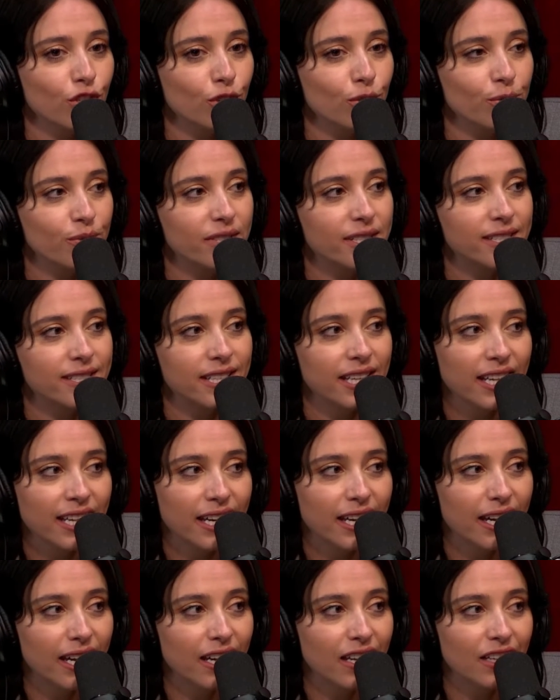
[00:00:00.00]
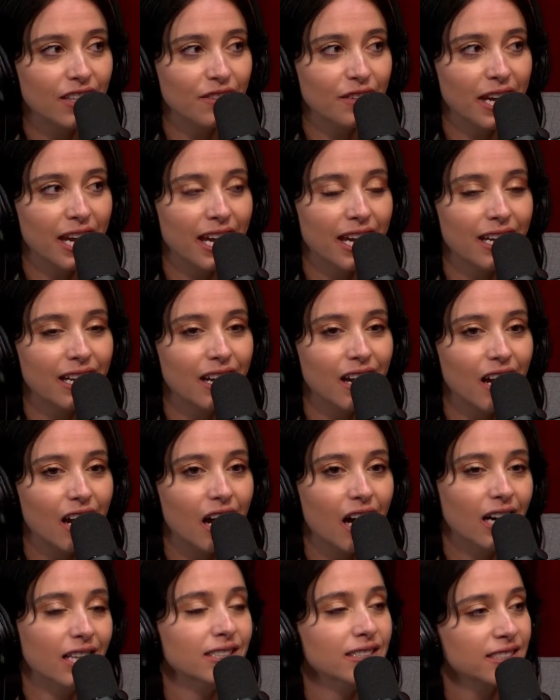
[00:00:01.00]
you see it, you can't
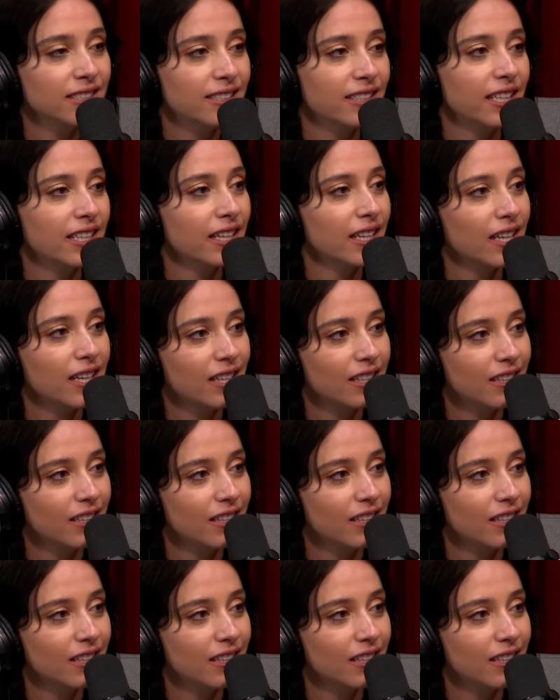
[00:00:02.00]
unsee it.